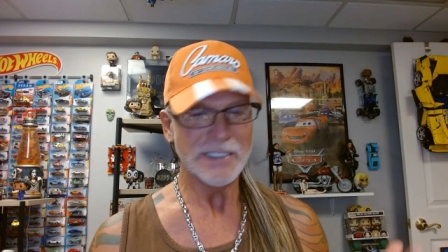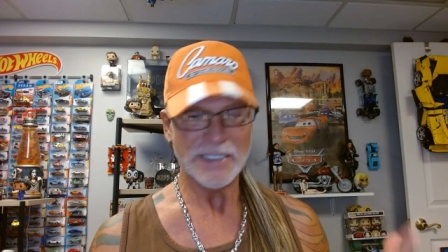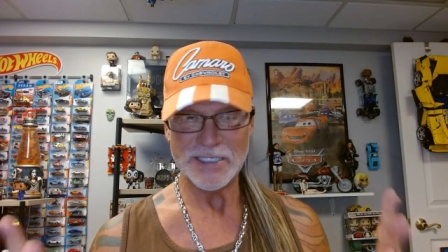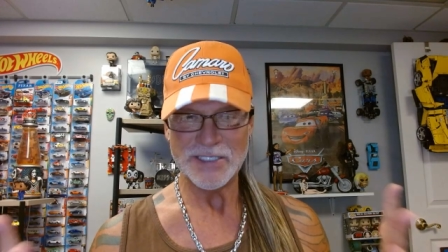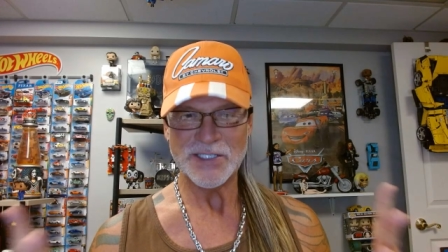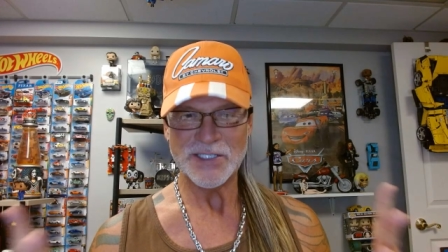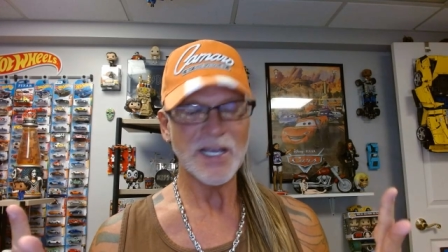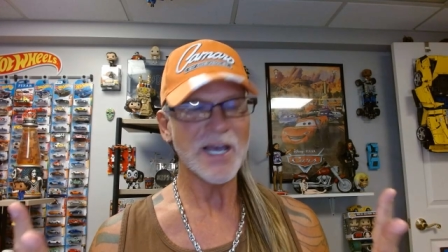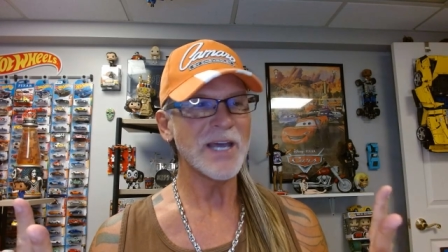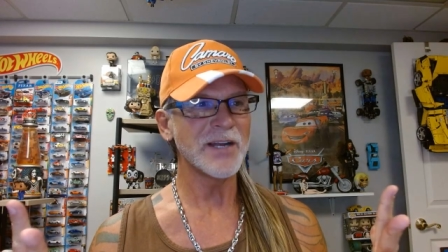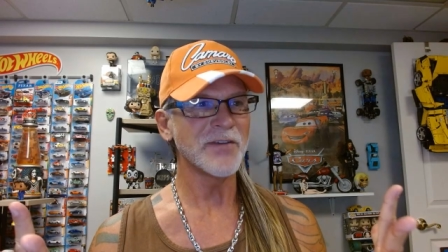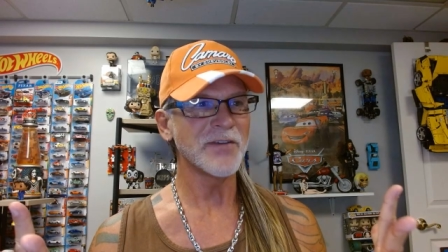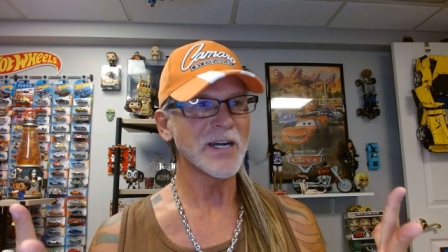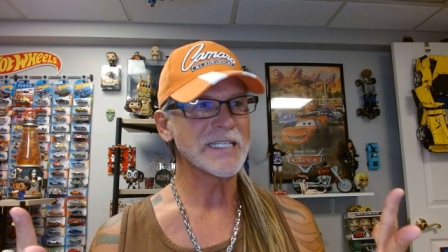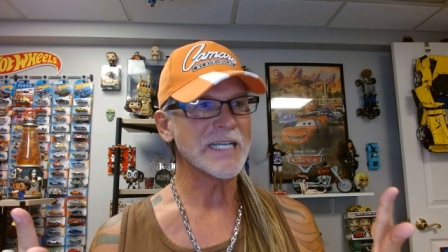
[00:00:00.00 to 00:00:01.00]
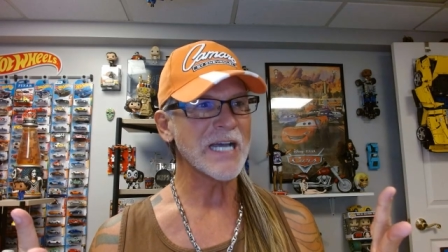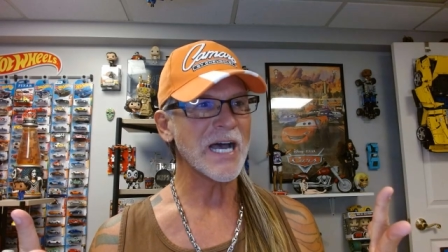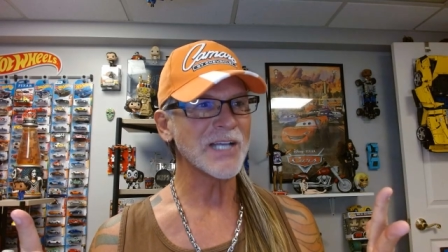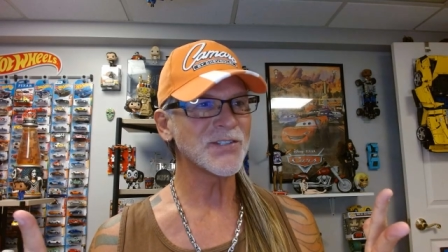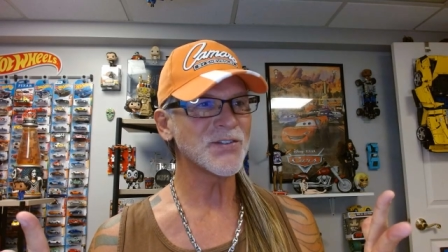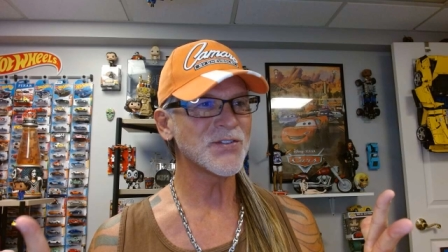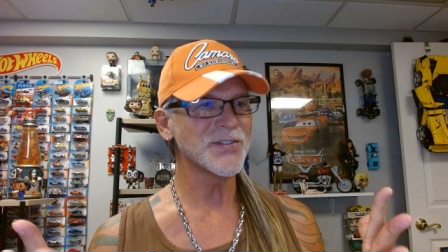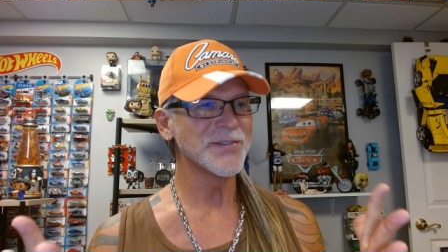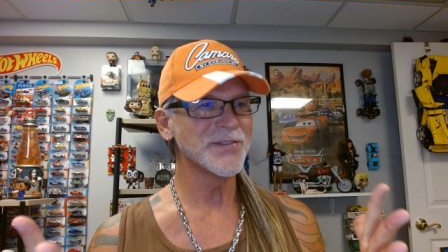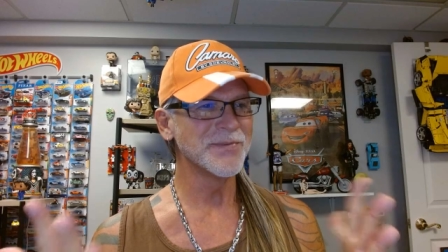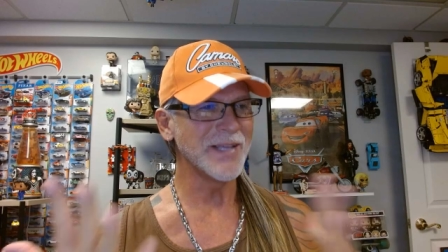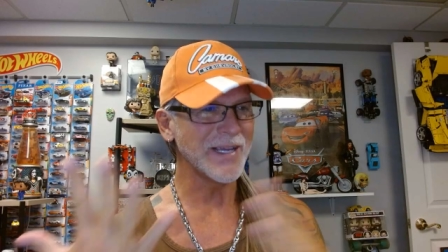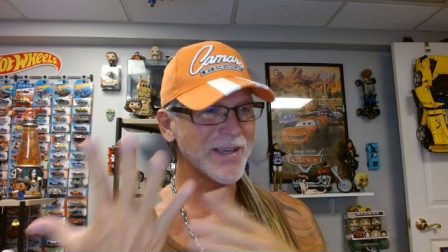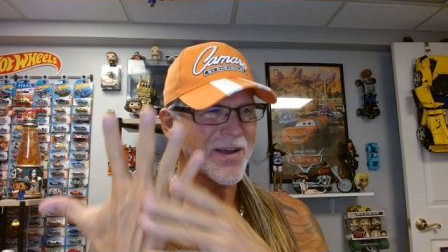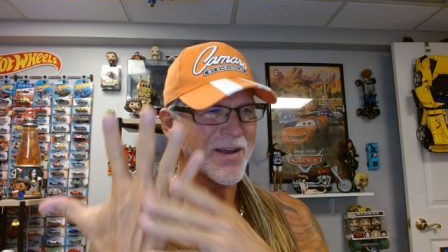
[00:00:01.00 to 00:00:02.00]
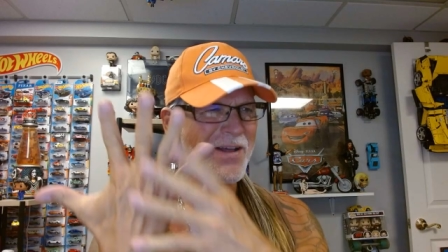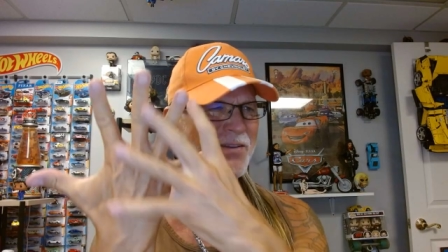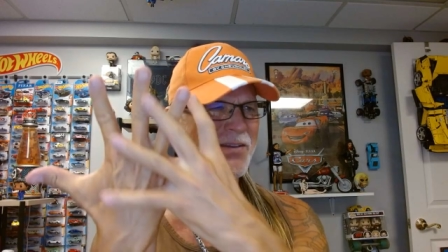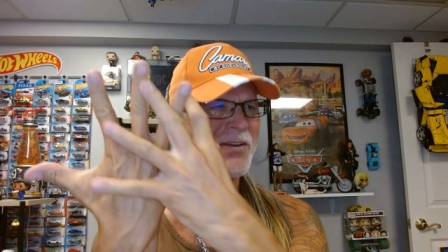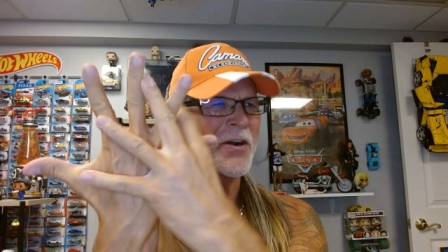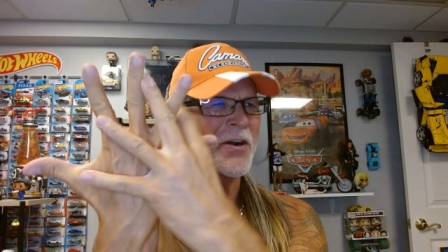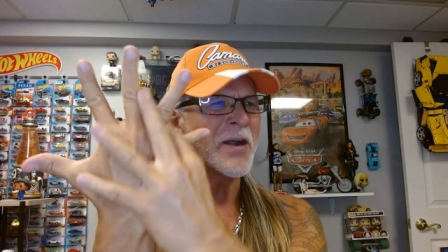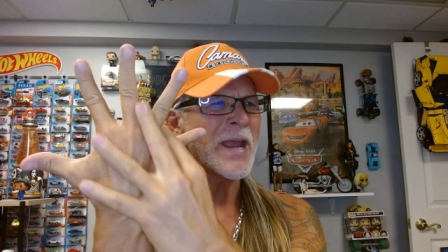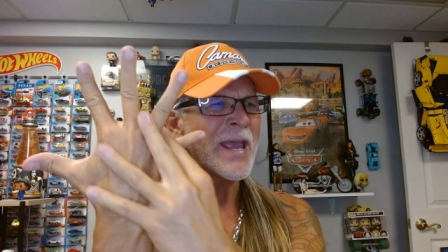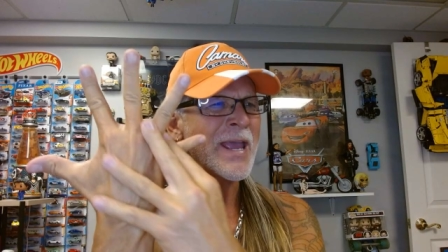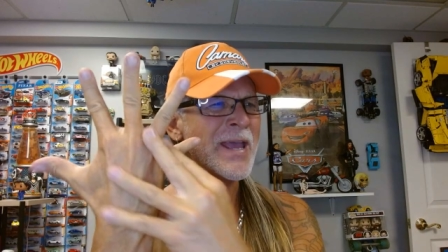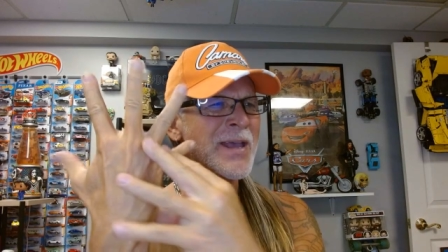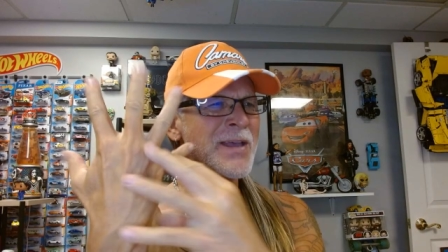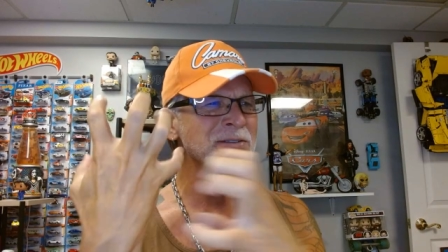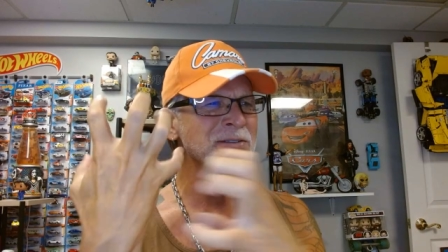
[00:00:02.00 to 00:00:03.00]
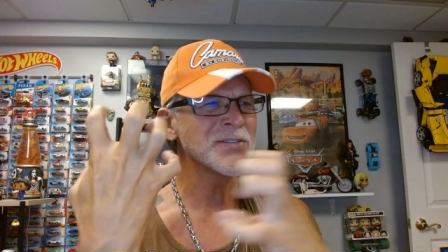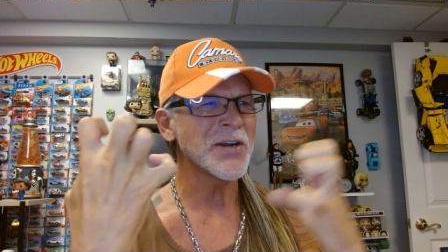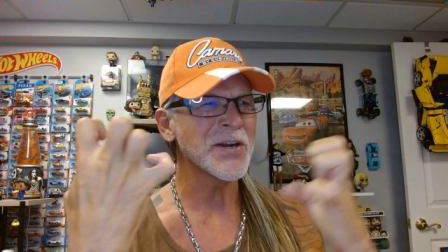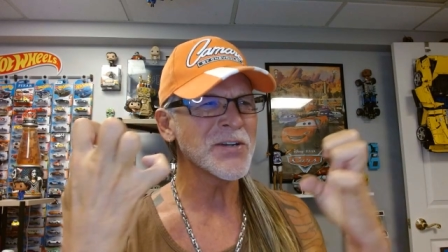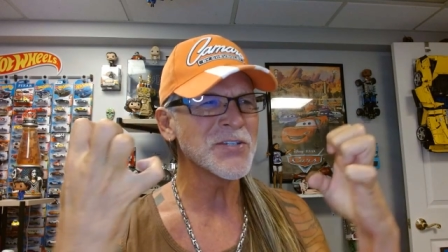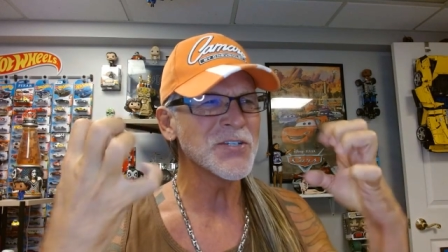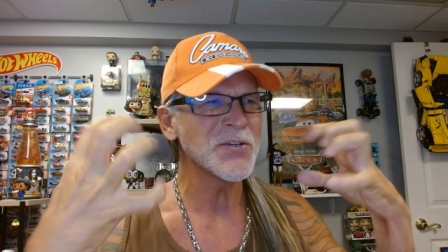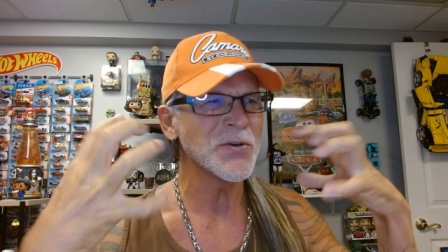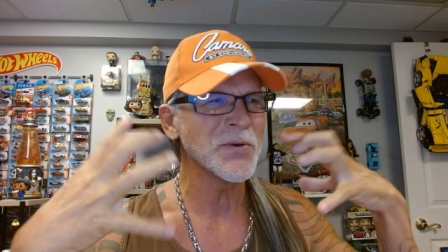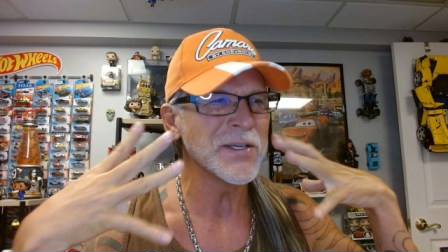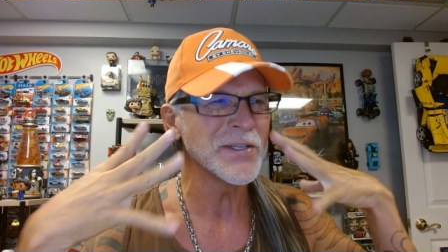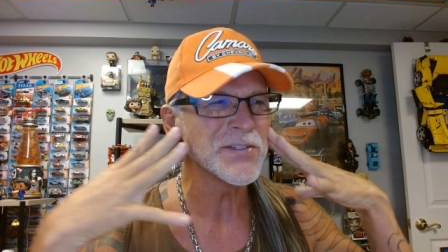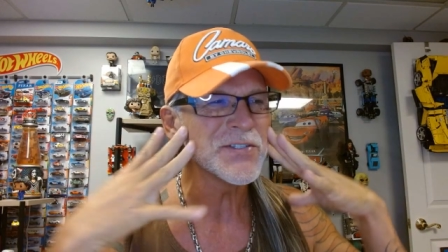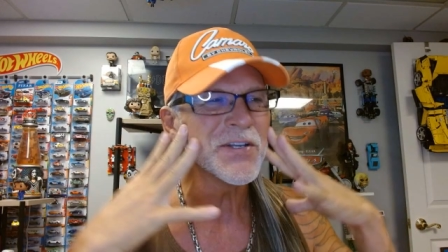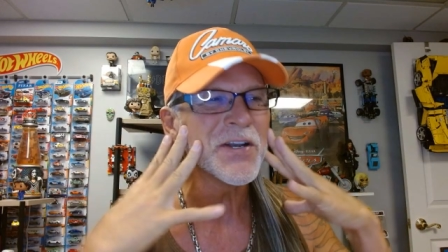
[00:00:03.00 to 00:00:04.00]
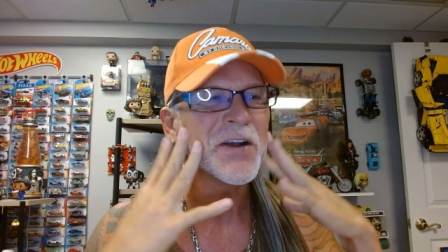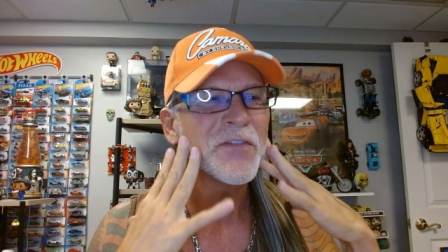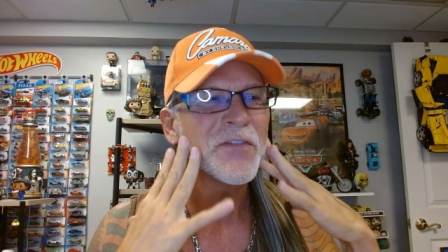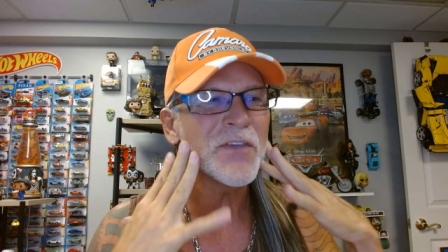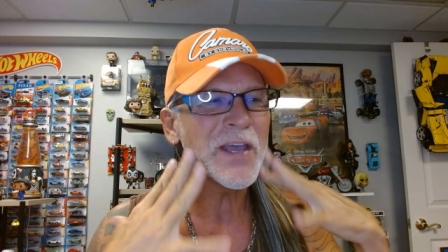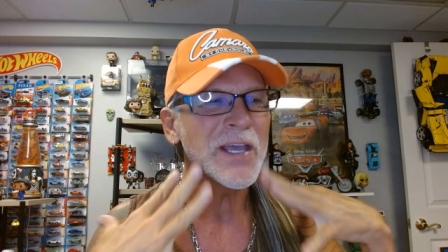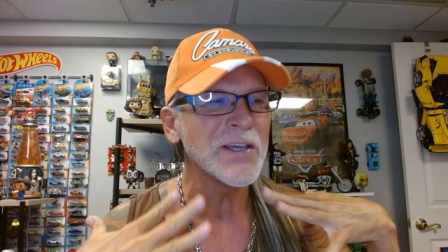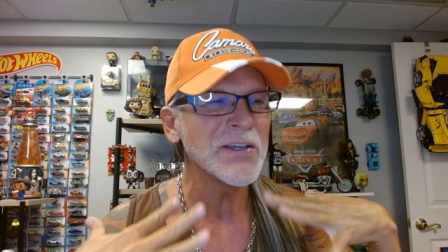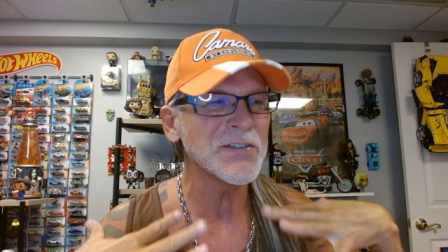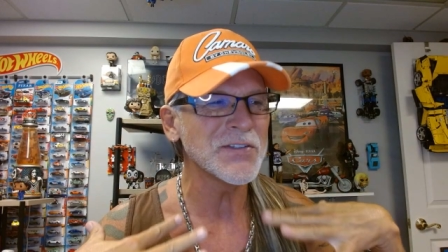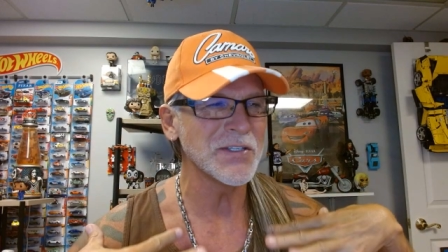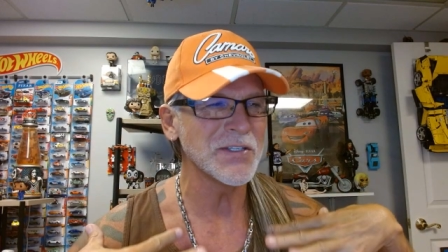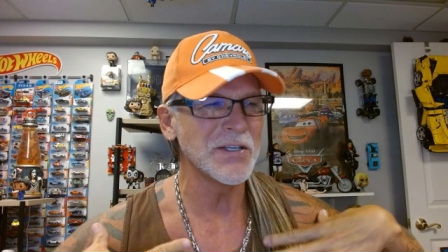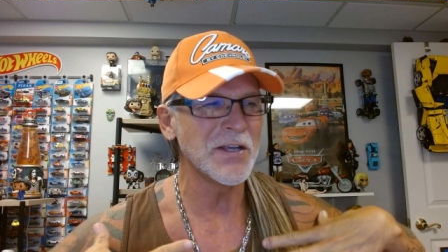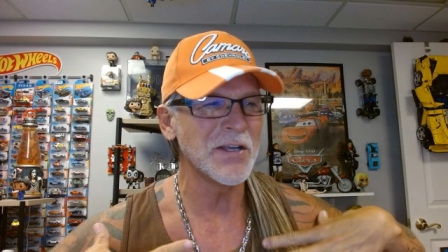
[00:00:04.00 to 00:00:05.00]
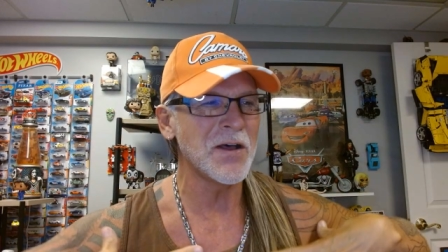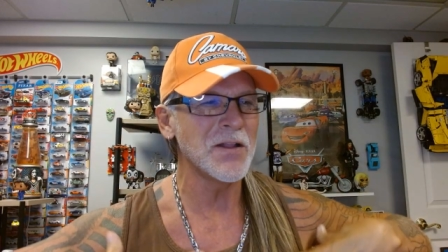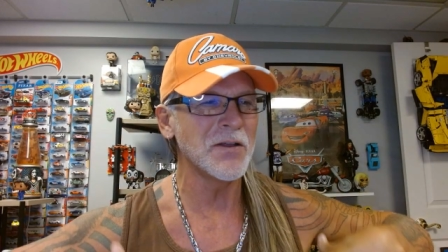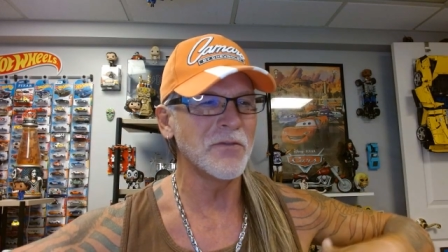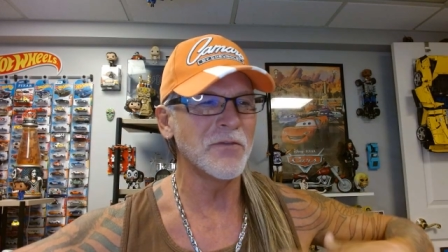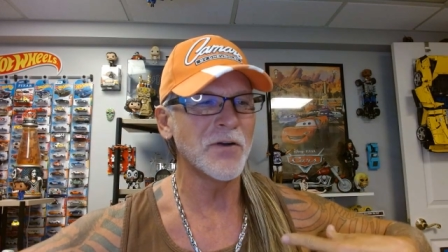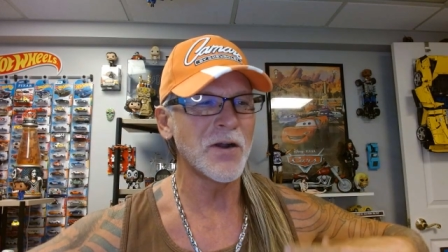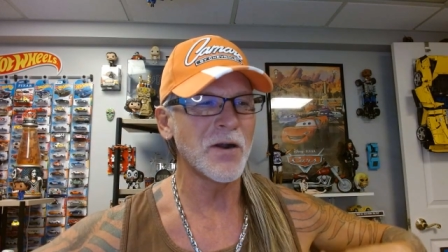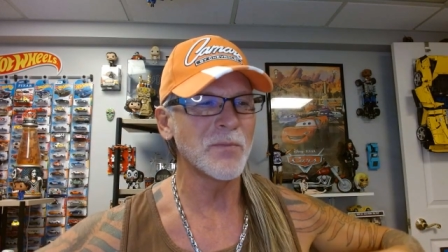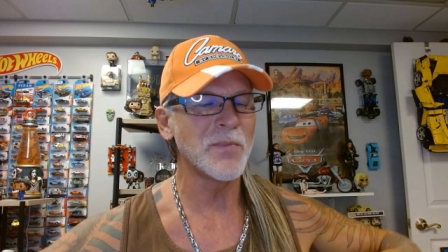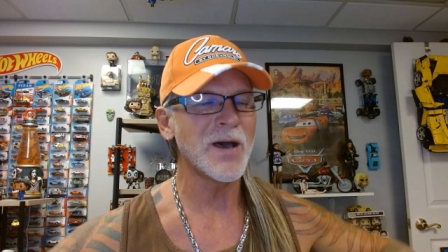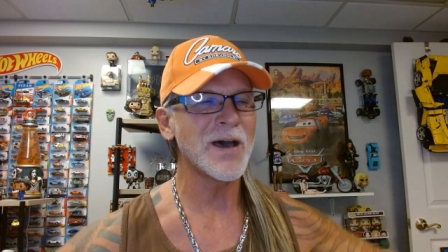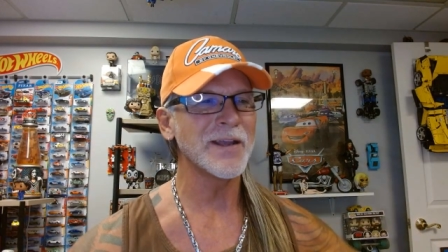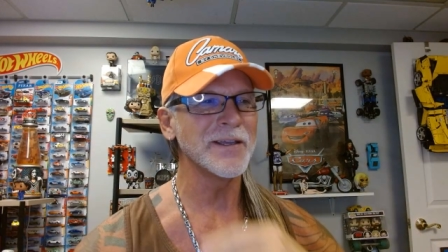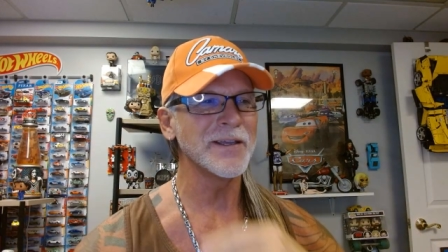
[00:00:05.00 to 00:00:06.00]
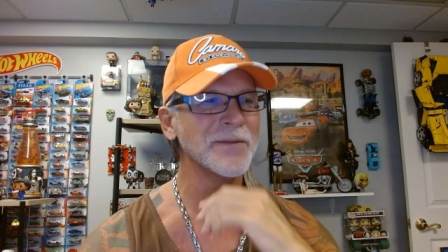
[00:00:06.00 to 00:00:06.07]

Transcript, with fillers: inside of our guts, like all in our hands and our joints and our face and all over our body.